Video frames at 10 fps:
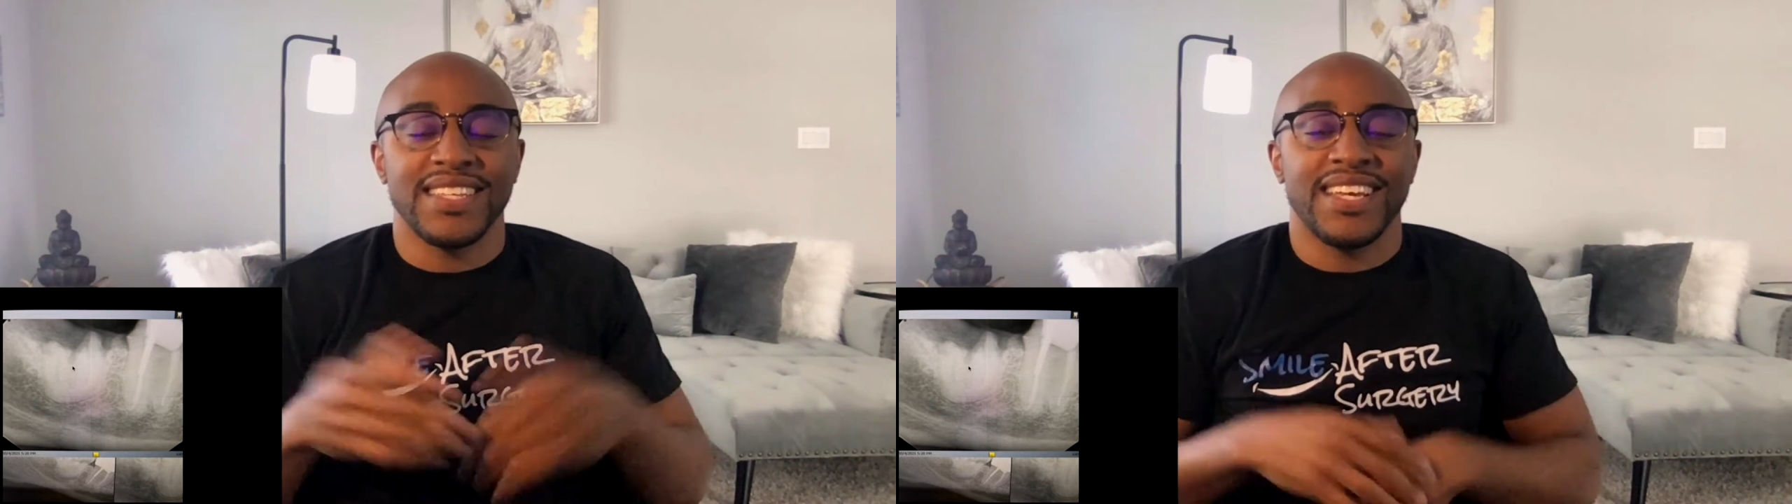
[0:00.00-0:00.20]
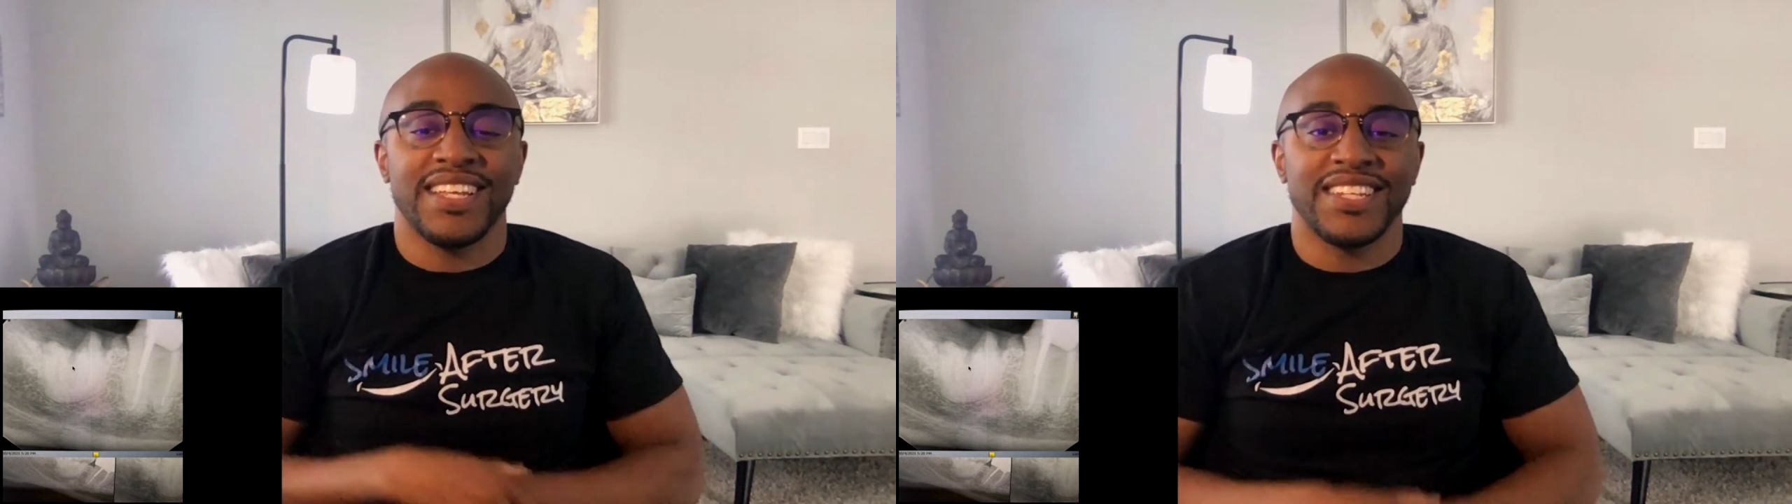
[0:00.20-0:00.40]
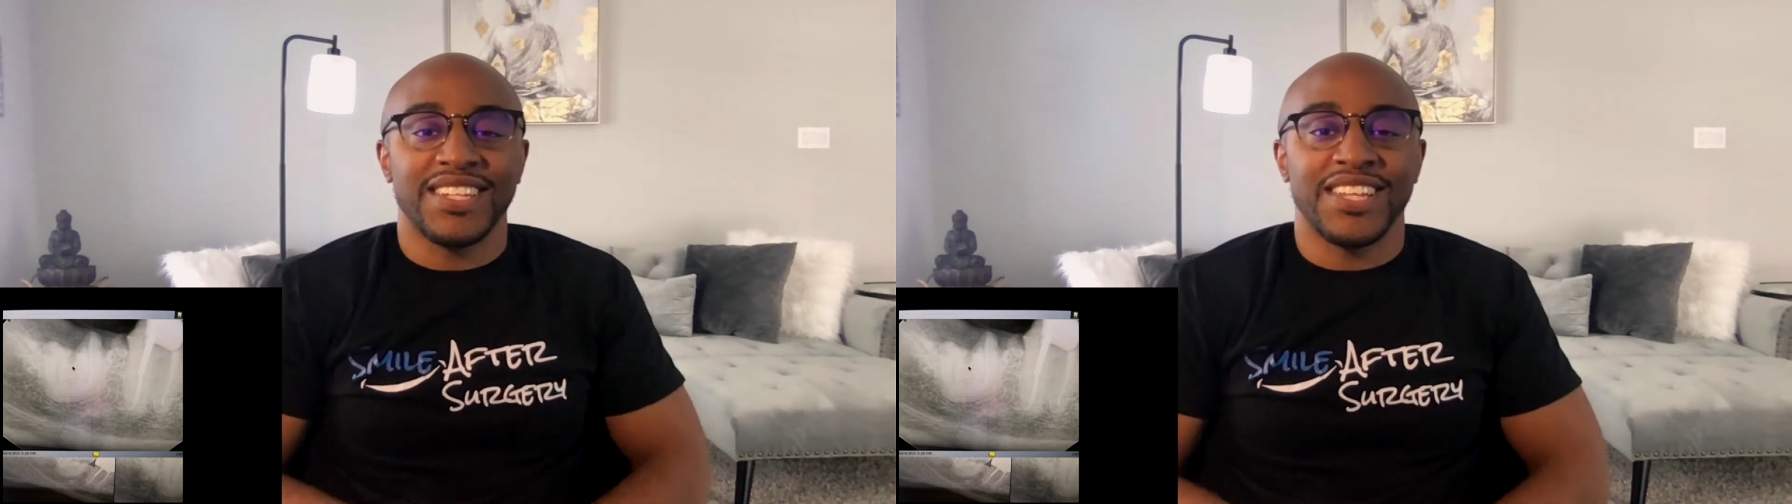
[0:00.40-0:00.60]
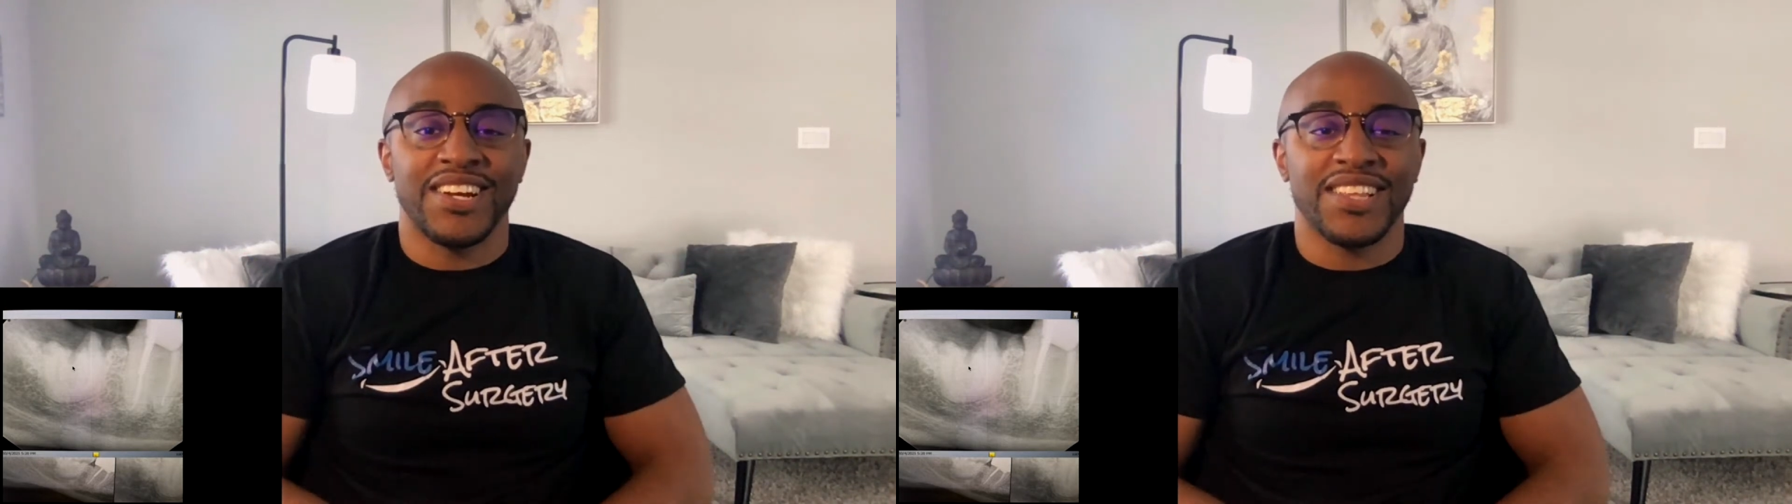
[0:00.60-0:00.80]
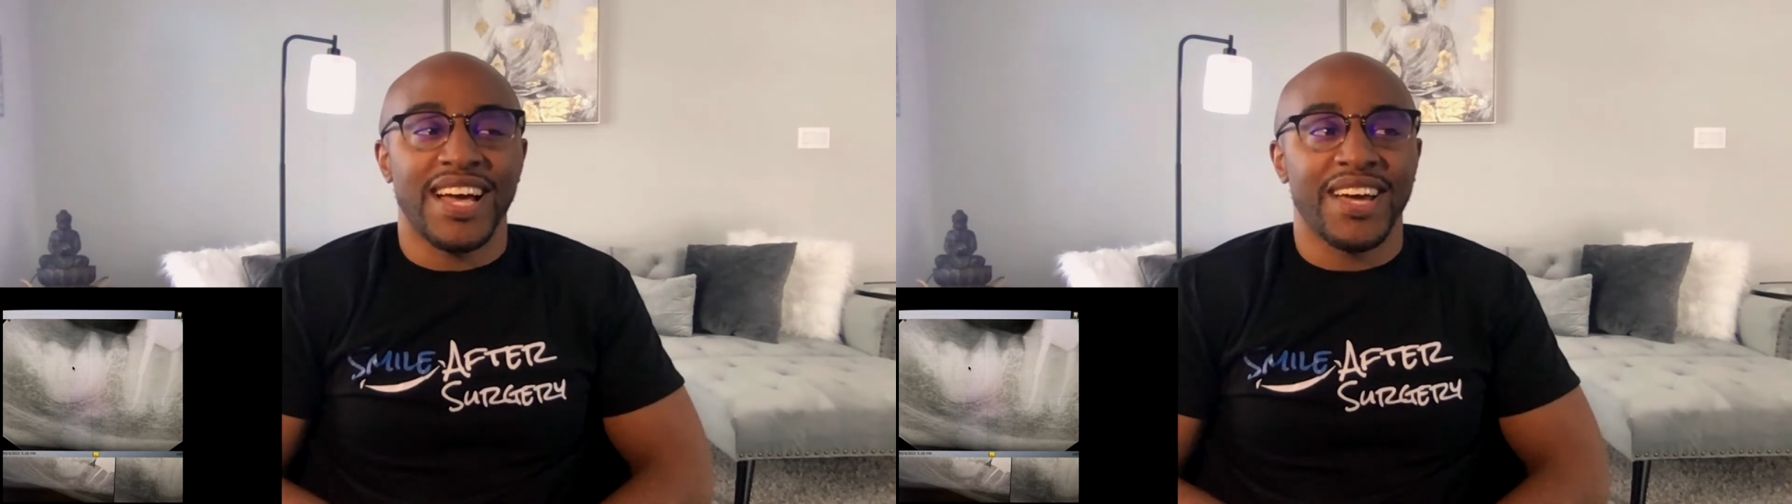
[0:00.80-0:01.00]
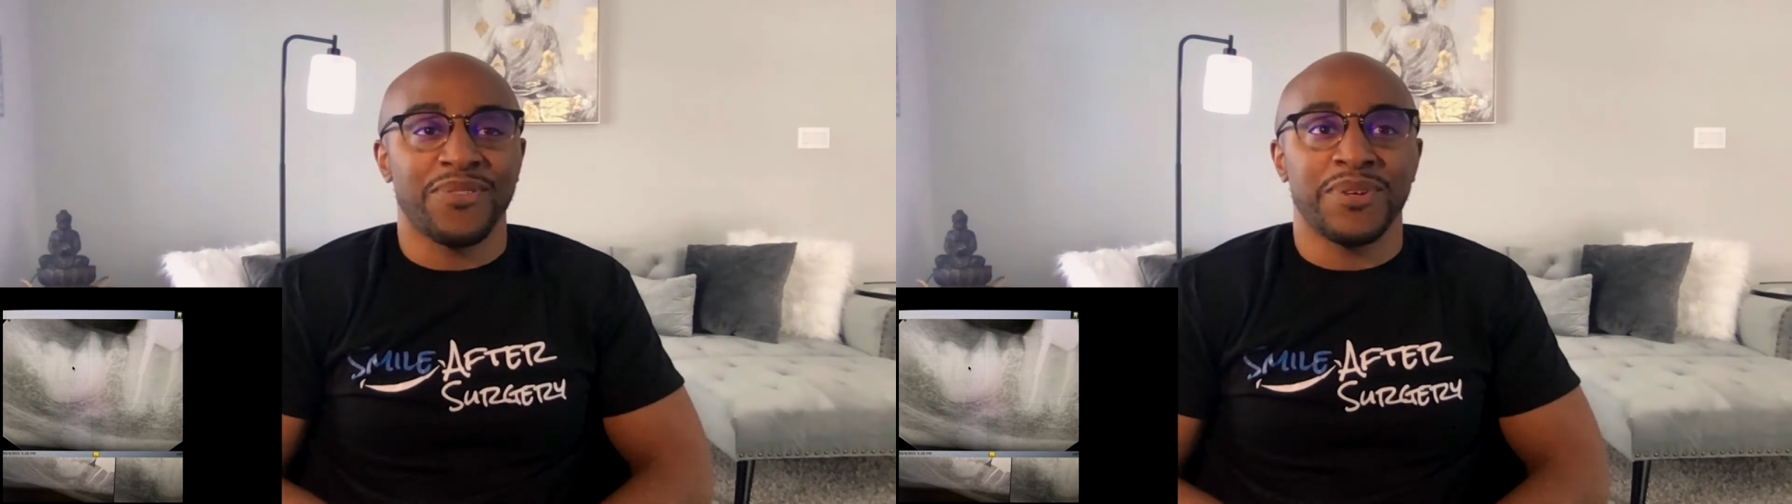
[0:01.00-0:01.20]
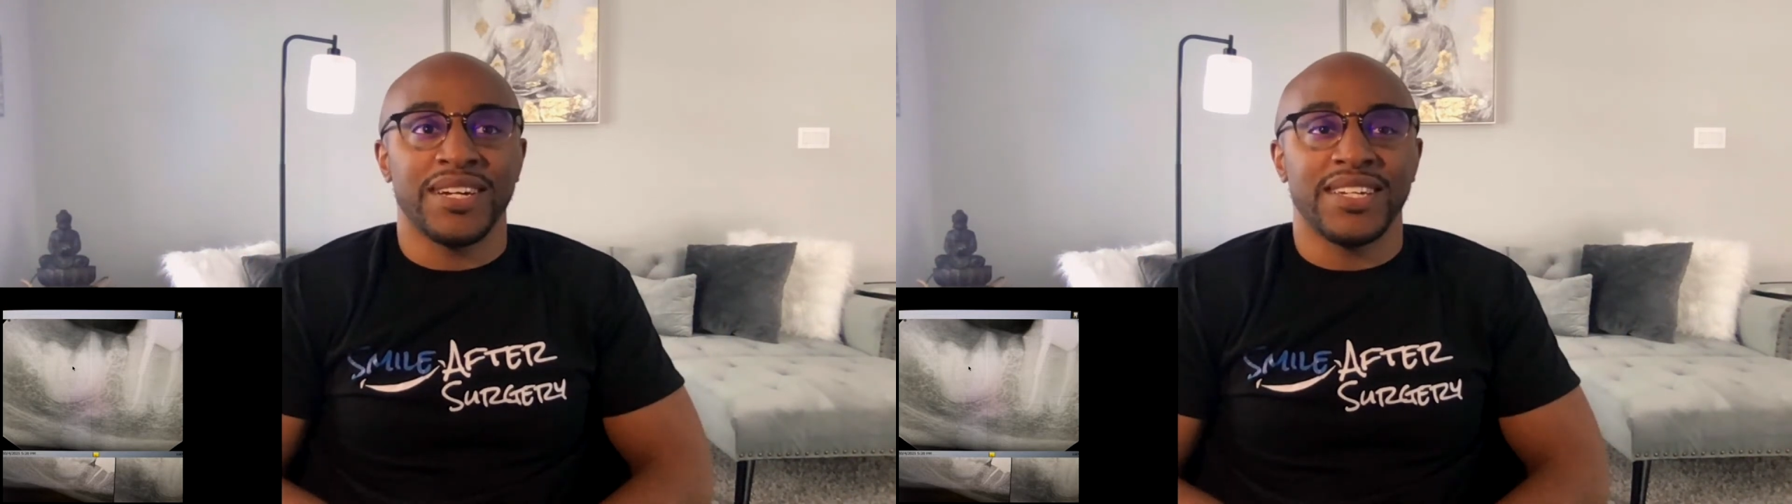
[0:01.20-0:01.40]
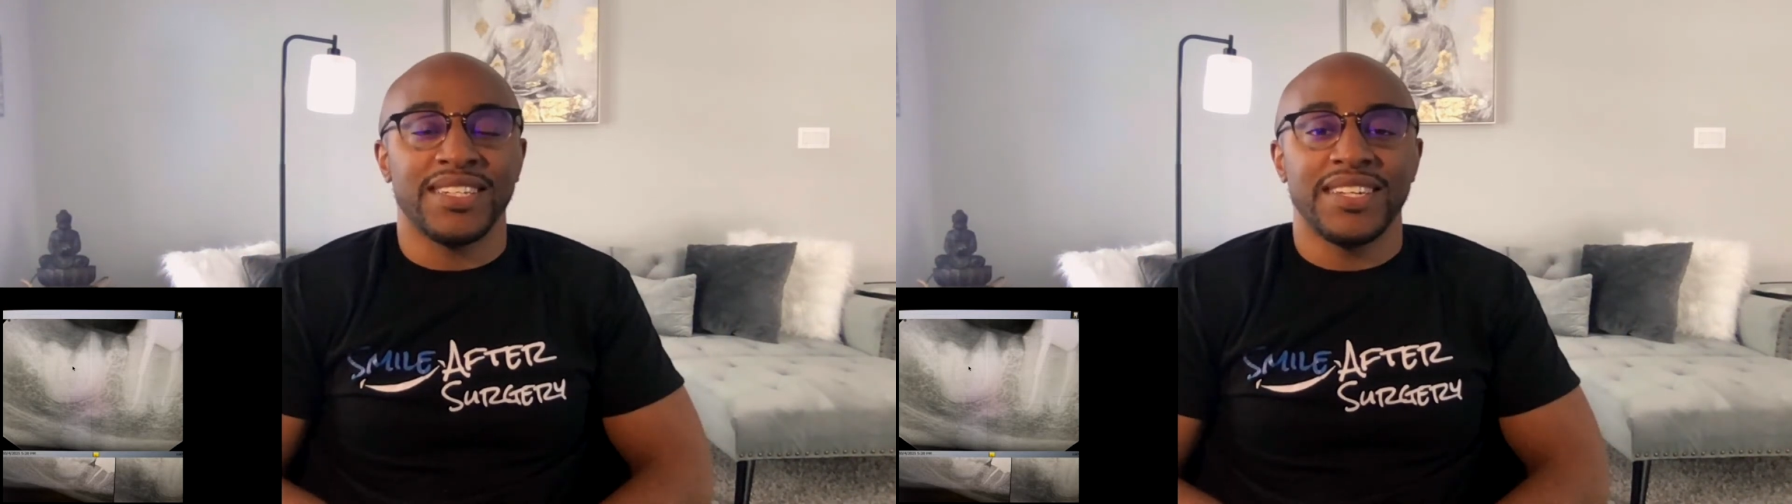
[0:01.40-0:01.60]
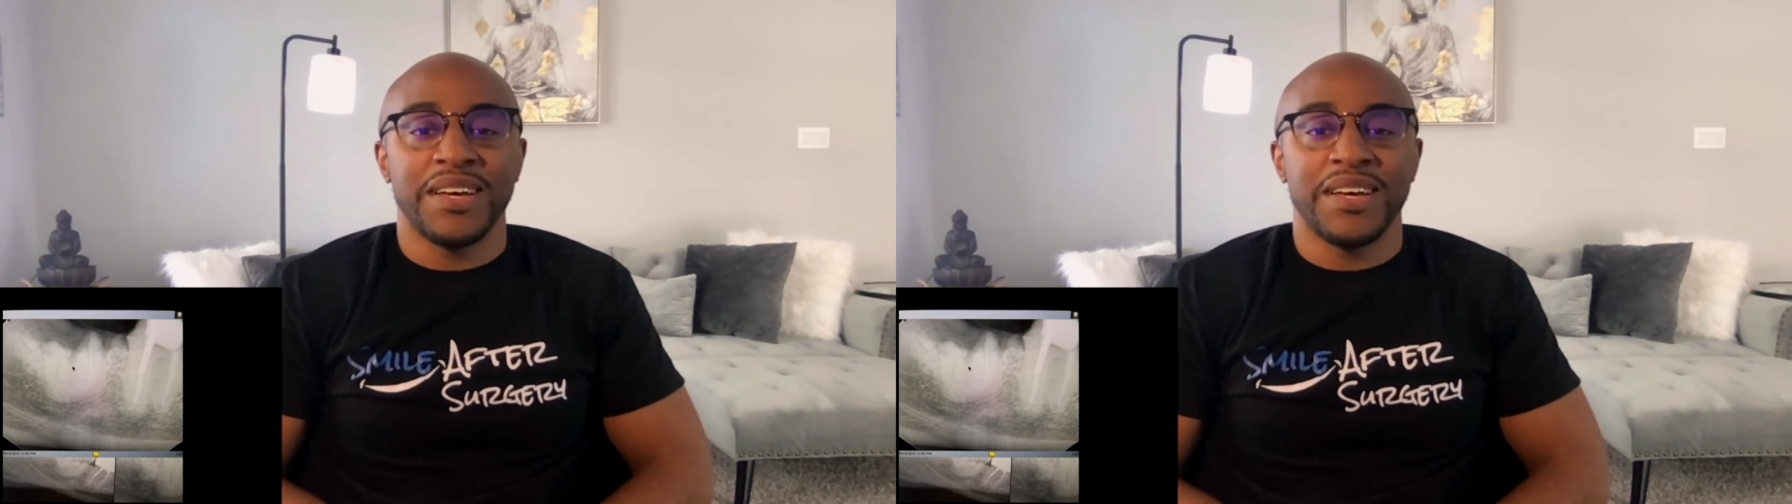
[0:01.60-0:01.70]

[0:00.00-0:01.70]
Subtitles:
and they're like, well,